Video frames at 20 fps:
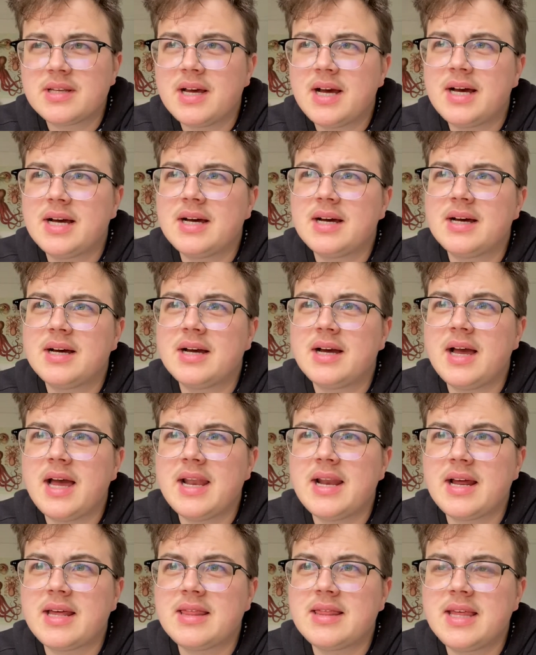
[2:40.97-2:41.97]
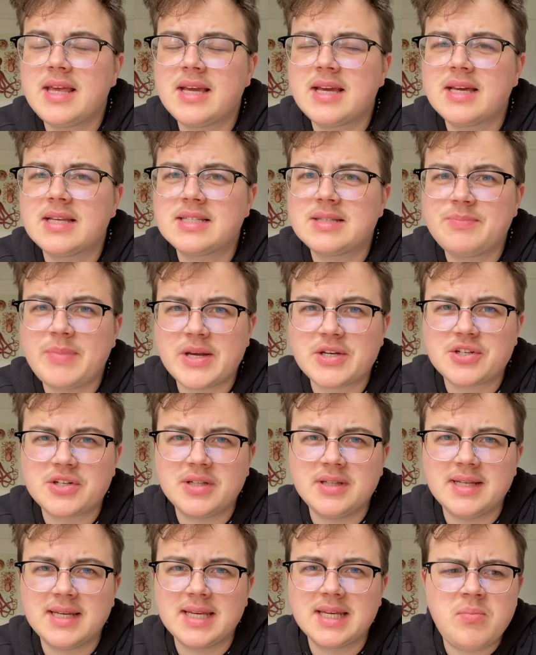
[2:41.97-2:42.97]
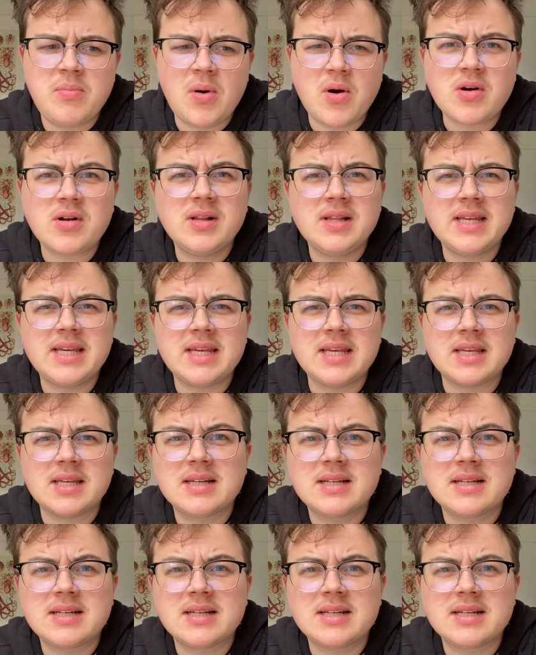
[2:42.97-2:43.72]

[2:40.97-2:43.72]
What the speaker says: and I think especially bodily